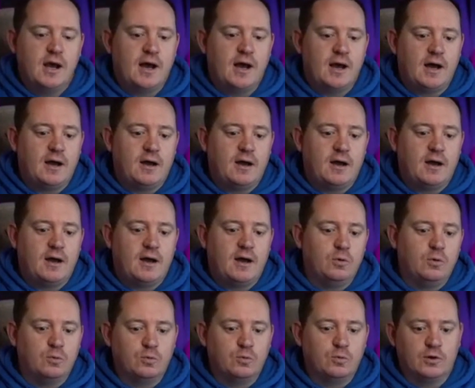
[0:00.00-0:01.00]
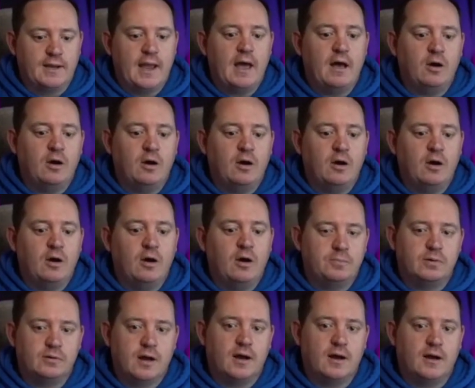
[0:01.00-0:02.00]
will really
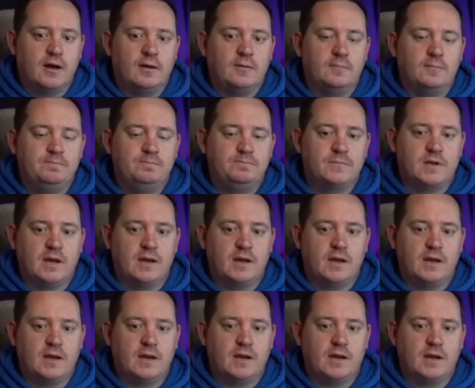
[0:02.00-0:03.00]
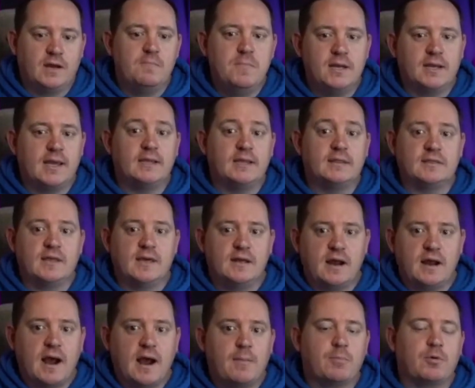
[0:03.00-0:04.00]
help kind of
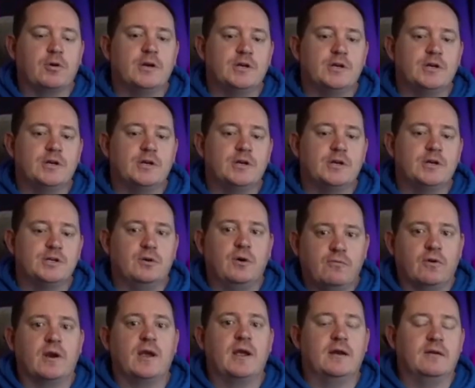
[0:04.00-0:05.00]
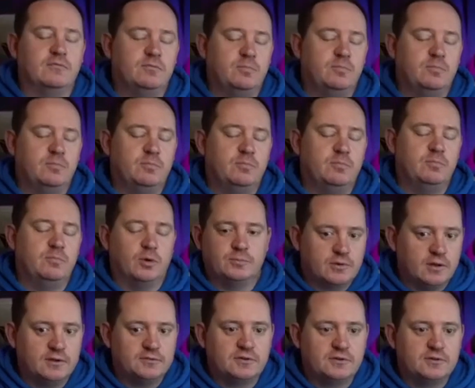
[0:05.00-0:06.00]
mitigate that operational overhead of
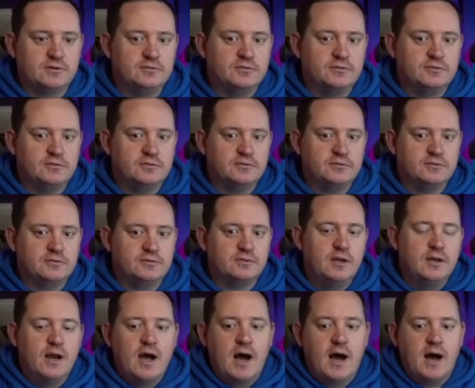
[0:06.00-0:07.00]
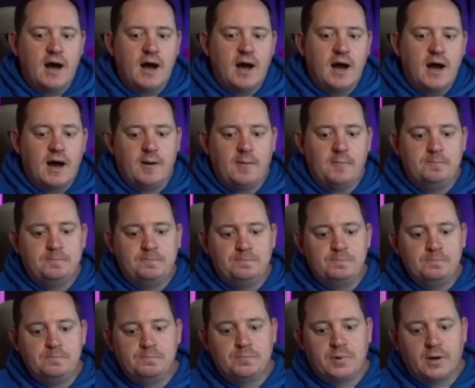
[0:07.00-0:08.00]
multiple clusters.
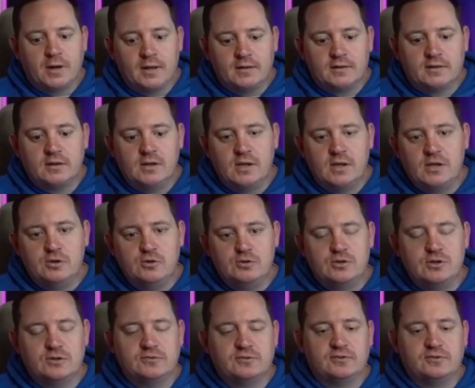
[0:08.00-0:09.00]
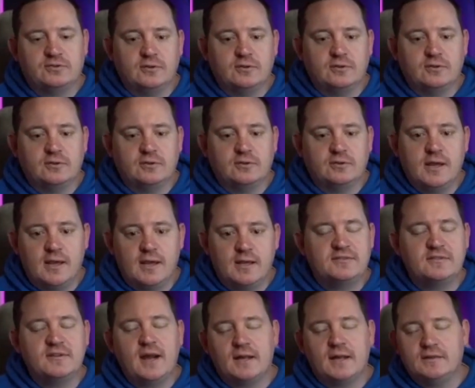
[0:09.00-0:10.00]
But
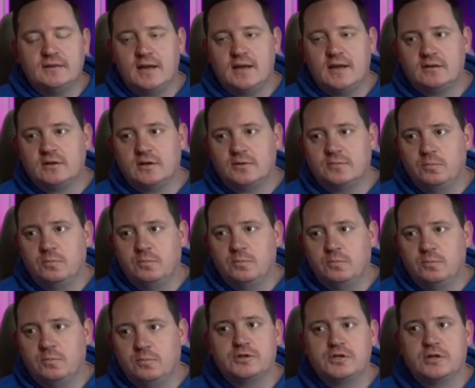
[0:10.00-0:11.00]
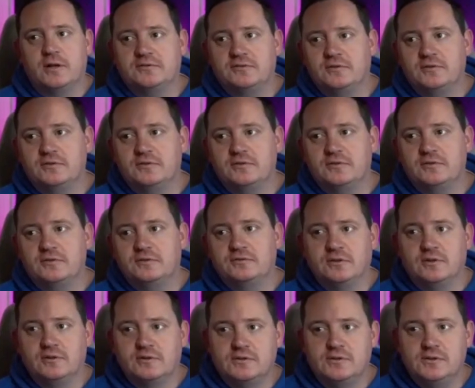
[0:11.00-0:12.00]
it's not that large
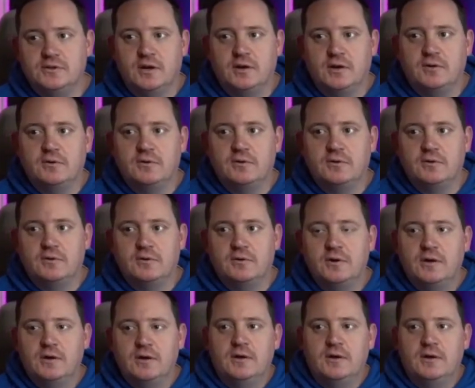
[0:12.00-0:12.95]
clusters are, you know,